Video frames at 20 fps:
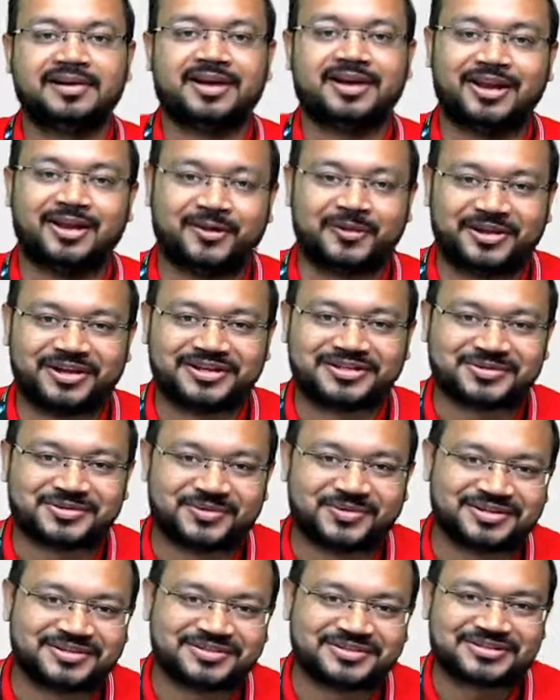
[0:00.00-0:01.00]
Hello dear
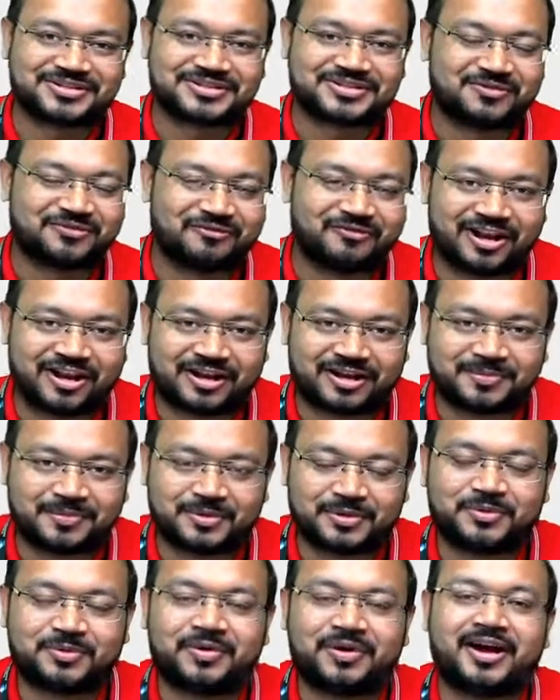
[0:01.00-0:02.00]
students, welcome
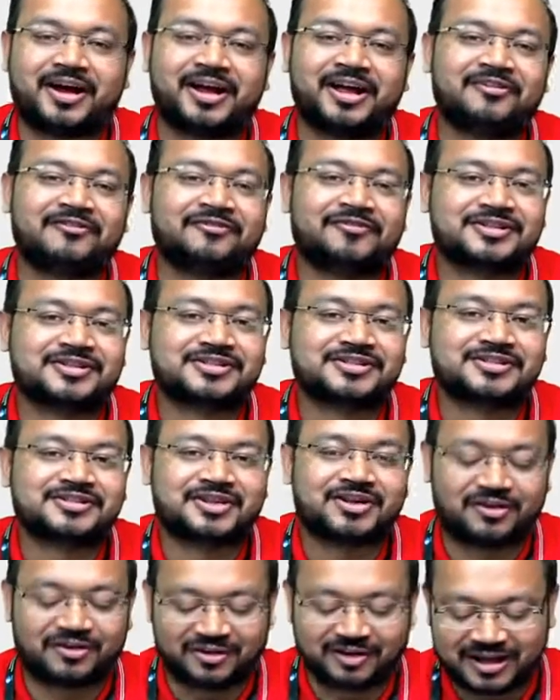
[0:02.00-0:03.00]
to IFAS
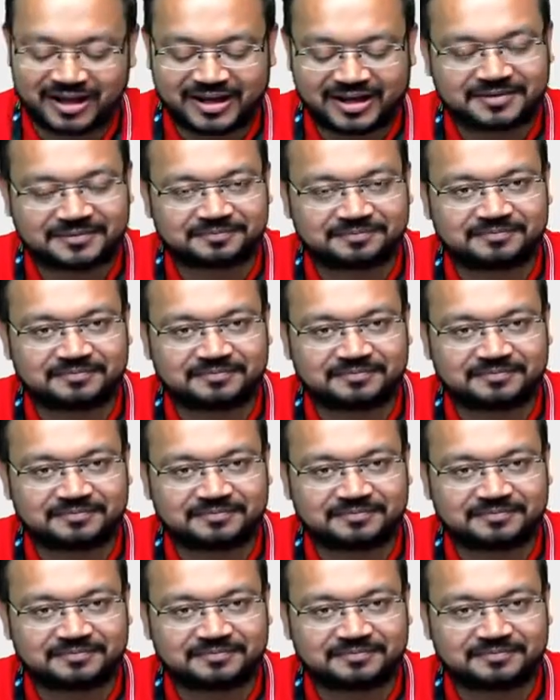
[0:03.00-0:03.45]
online.